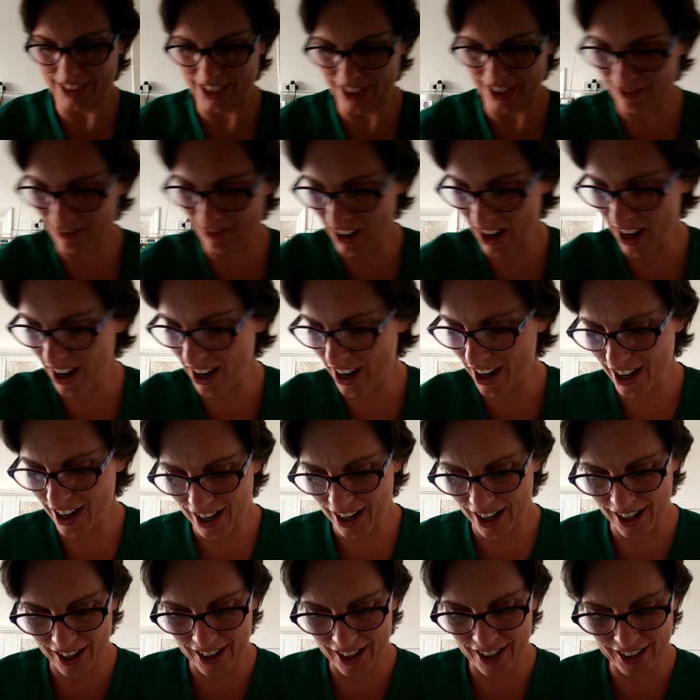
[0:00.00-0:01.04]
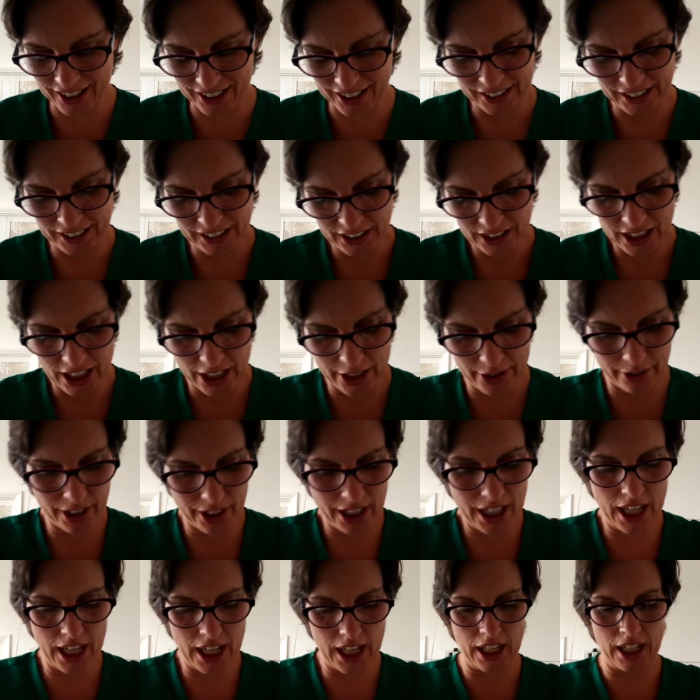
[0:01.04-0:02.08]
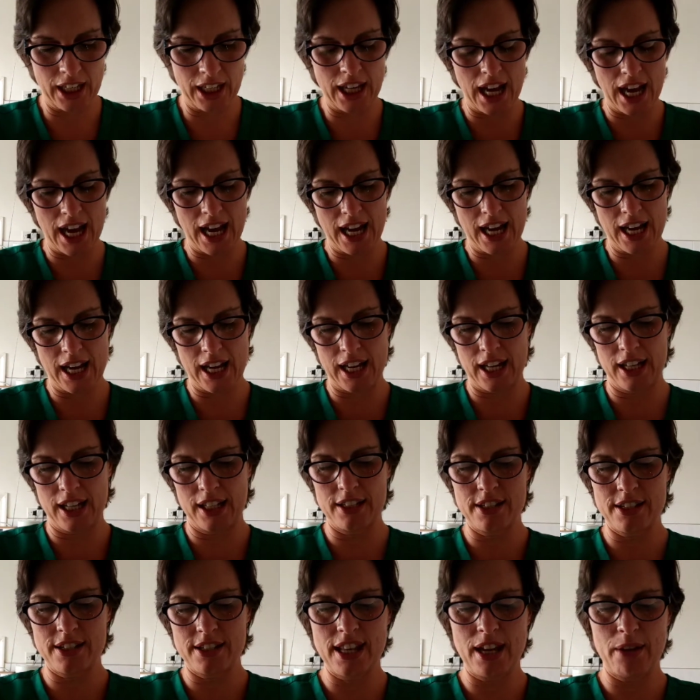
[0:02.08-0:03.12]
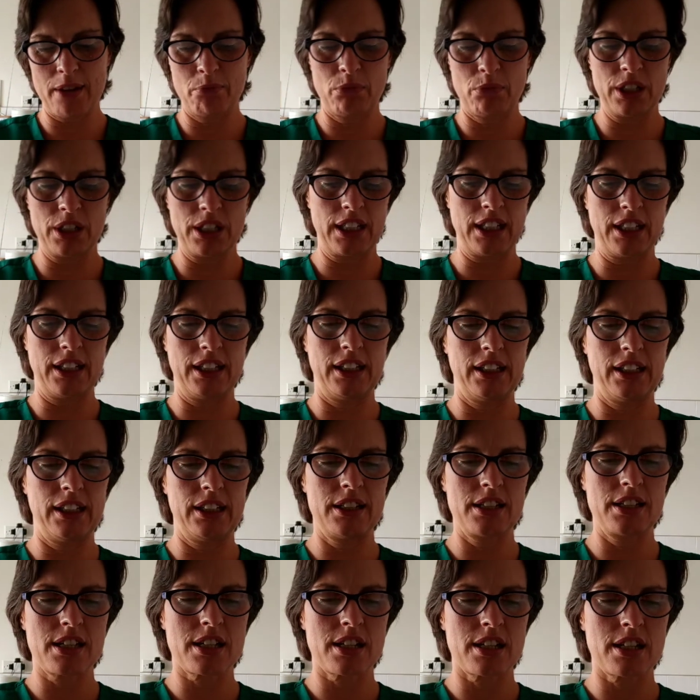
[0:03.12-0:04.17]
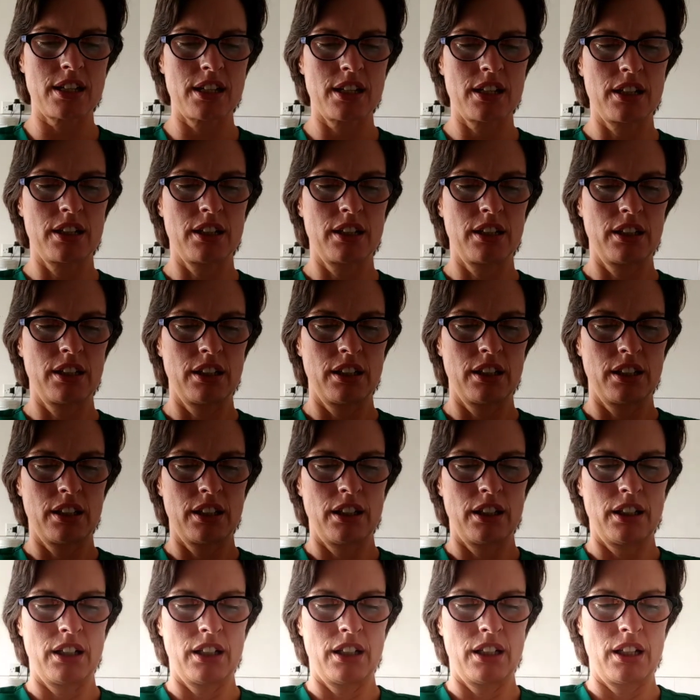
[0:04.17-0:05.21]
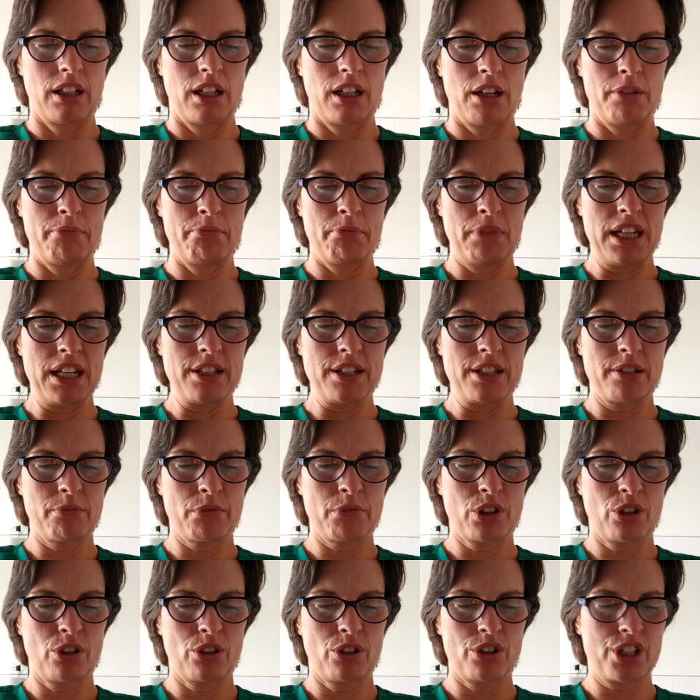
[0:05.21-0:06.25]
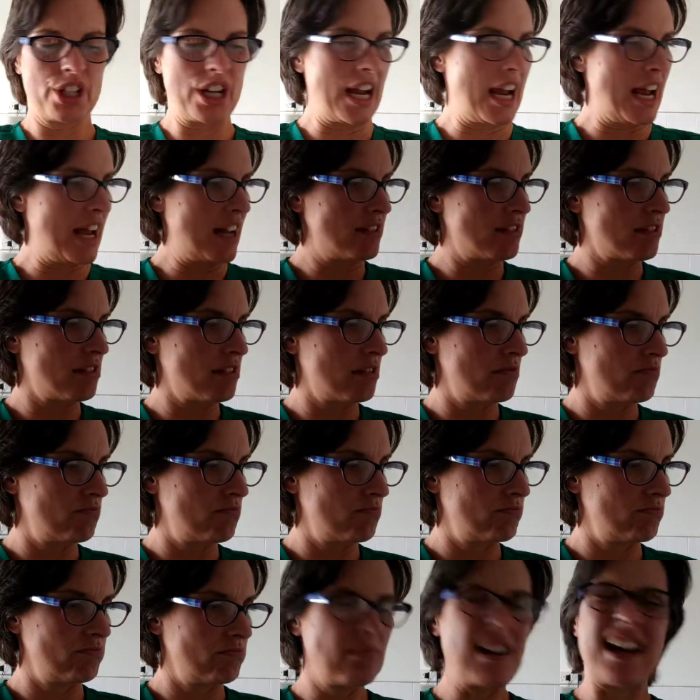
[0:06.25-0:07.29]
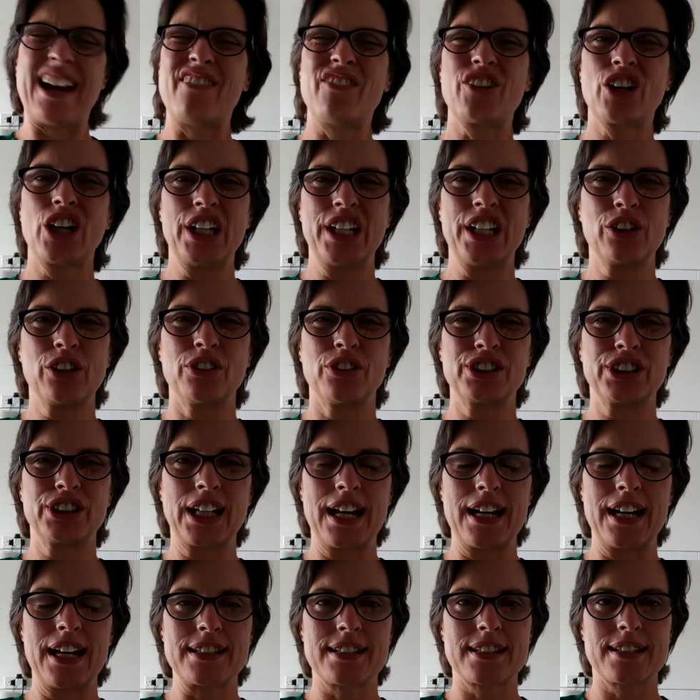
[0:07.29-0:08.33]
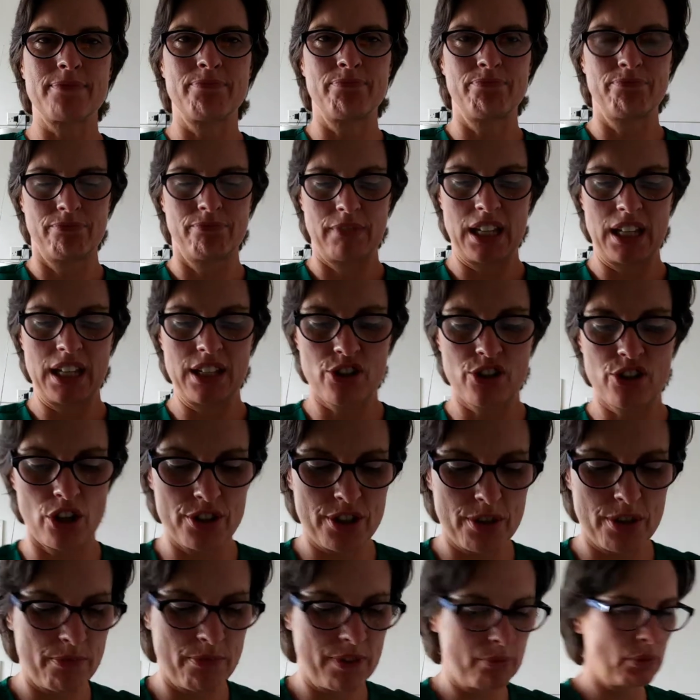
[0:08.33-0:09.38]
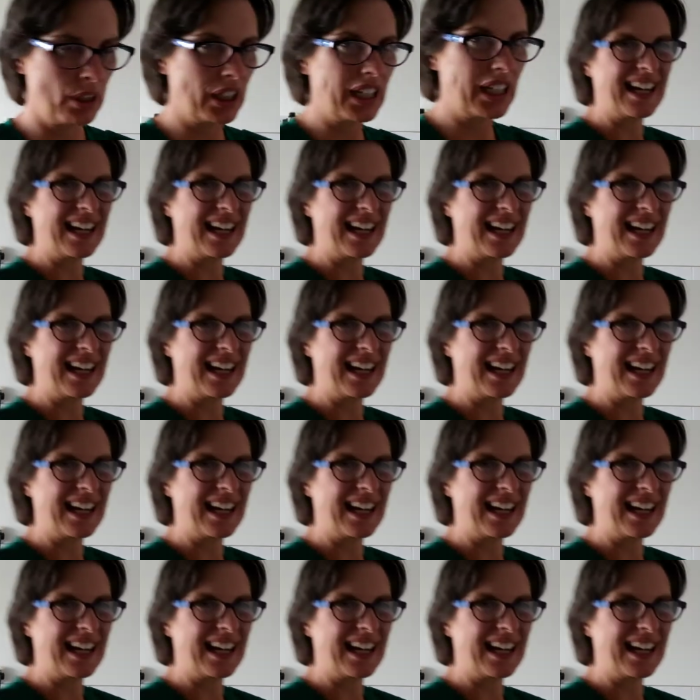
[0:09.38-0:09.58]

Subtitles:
Hurrah! Okay, and then we need a medium courgette. I haven't got any courgettes. It's not something we